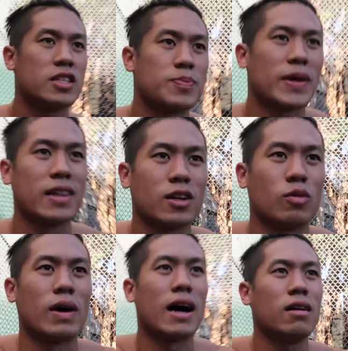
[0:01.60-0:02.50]
It's been a
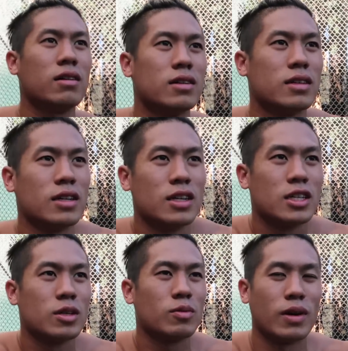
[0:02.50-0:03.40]
little while,
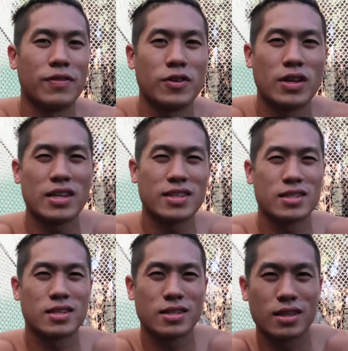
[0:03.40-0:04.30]
a few days
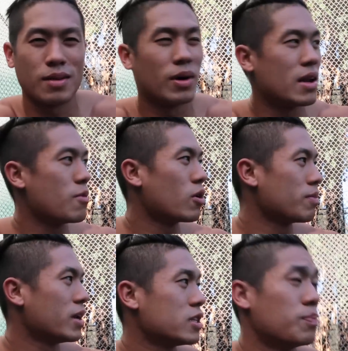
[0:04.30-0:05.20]
since the Monday
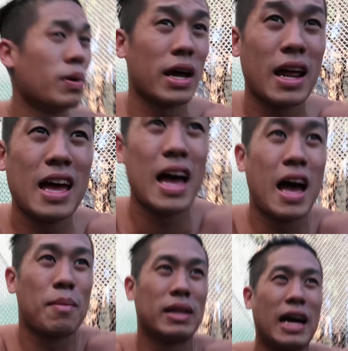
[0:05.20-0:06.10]
Morning Minutes, but
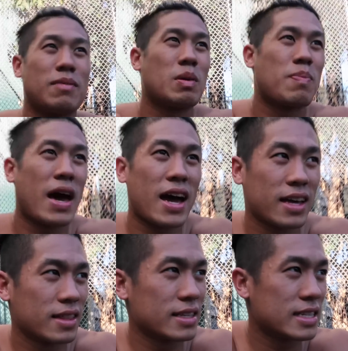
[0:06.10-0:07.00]
glad to be back.
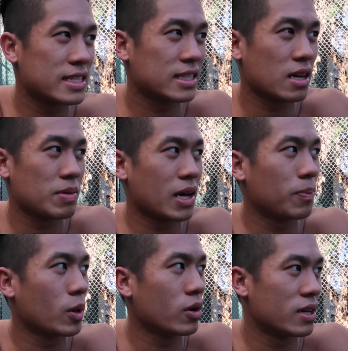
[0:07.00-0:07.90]
This is gonna be
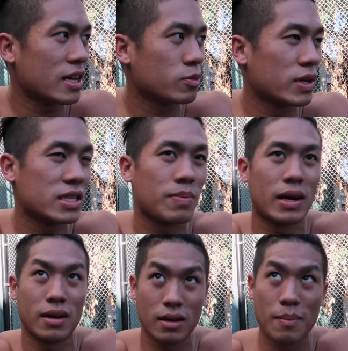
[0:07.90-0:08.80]
uploaded. Today's Wednesday,
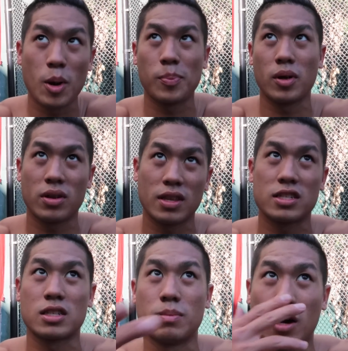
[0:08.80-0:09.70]
but I'm uploading
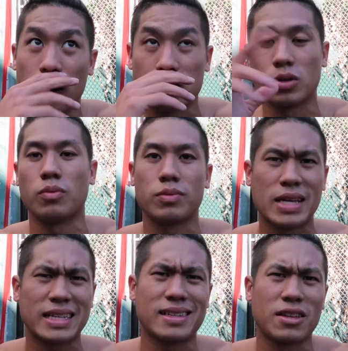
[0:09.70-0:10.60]
this tomorrow, so
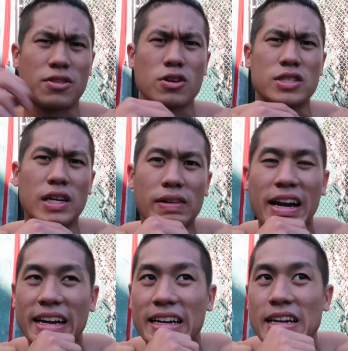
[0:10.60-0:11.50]
technically Thursday,
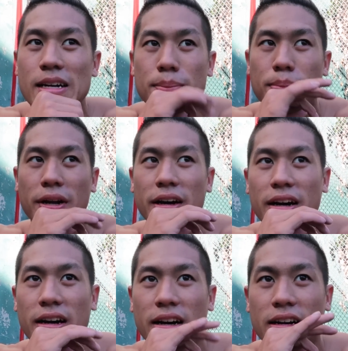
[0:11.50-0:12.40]
right? But
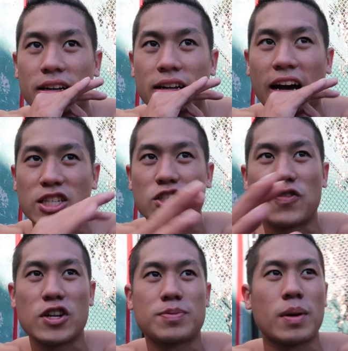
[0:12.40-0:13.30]
I
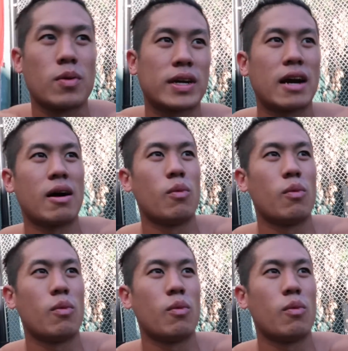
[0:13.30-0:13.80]
just finished my workout.